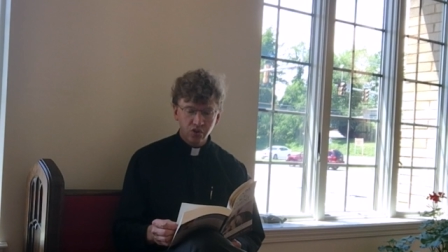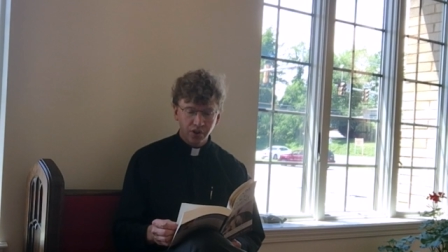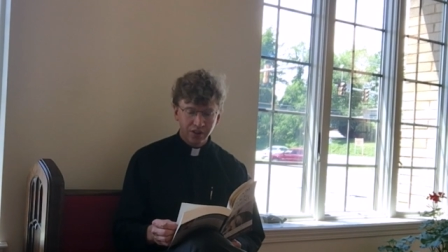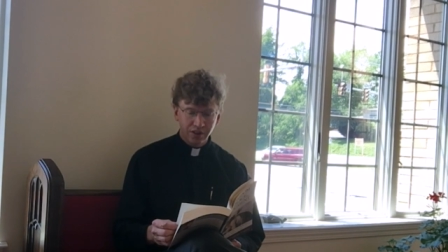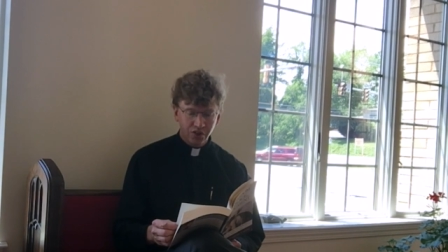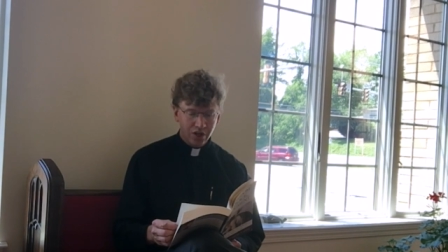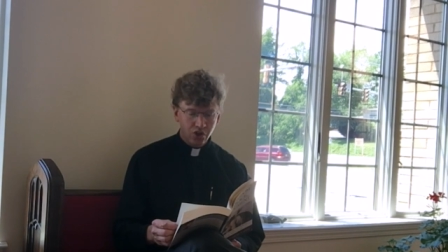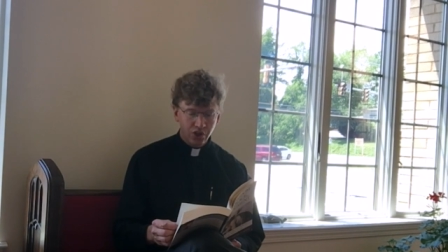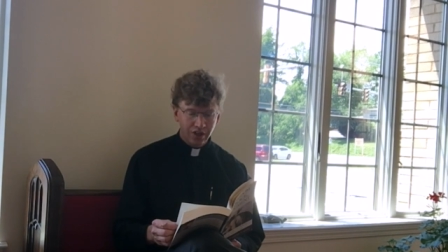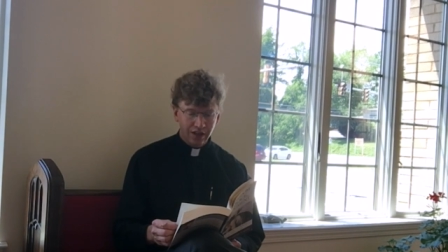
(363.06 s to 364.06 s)
on the
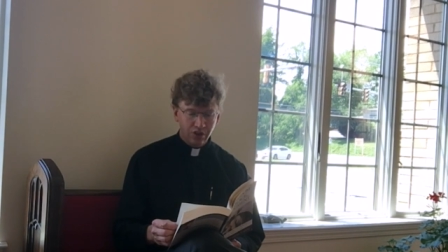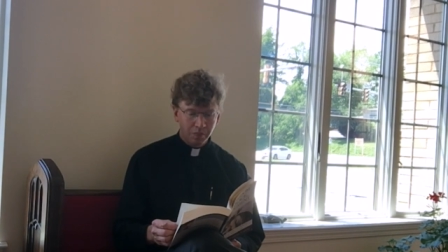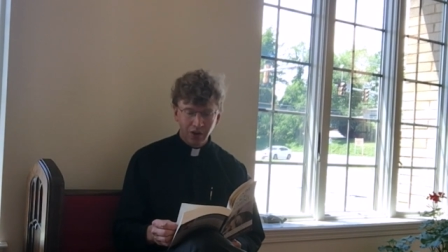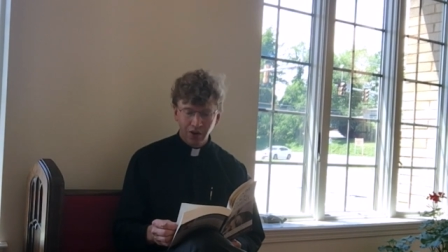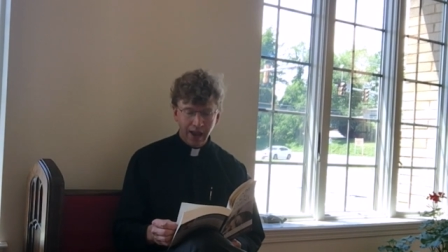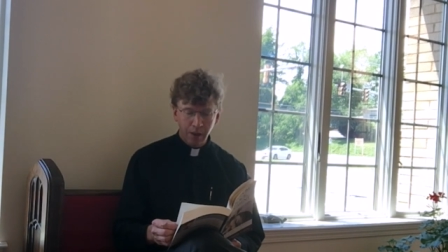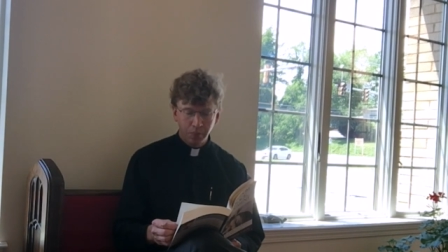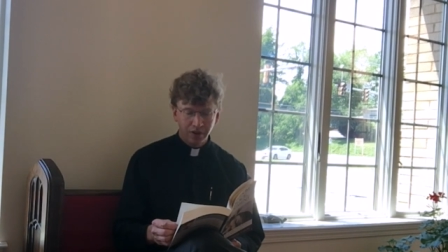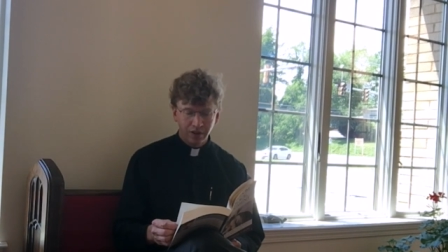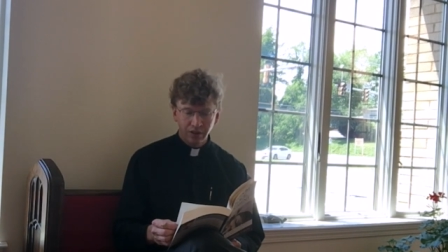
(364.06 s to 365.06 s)
ascension as a mere
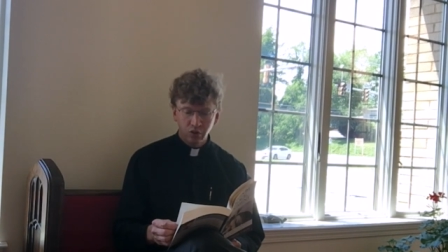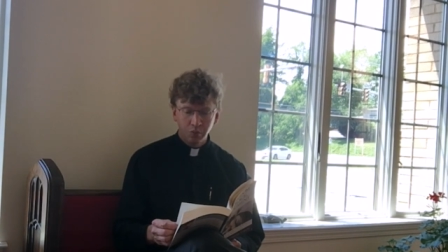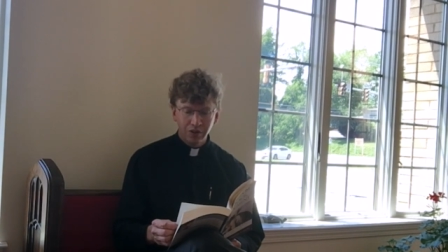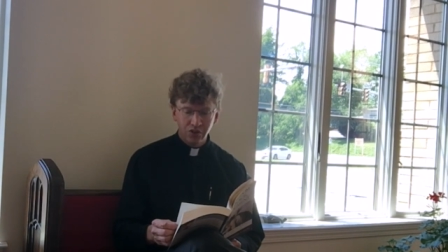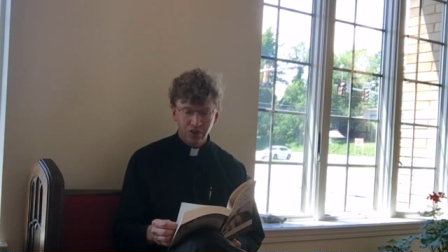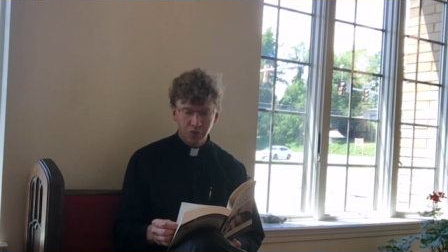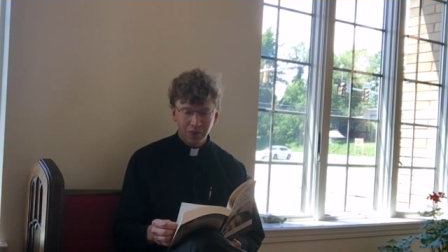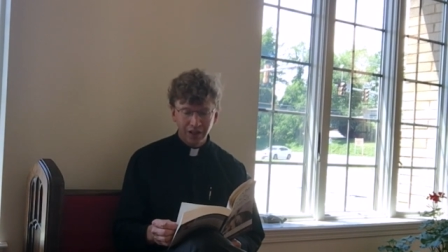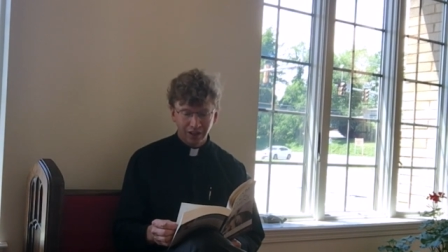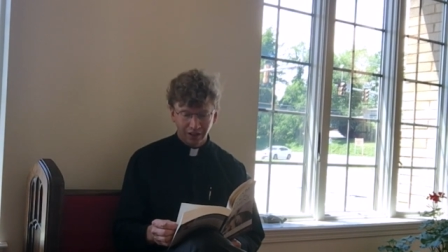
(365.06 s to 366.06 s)
happening, you miss its
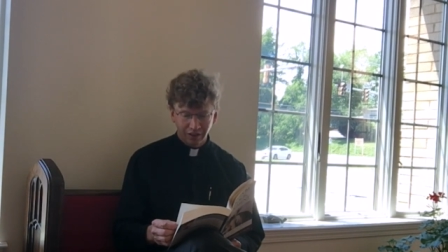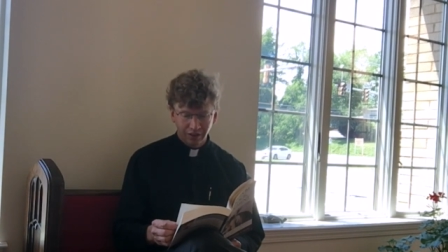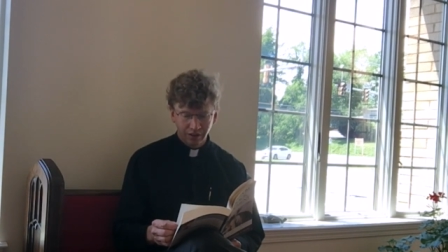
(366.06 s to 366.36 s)
meaning.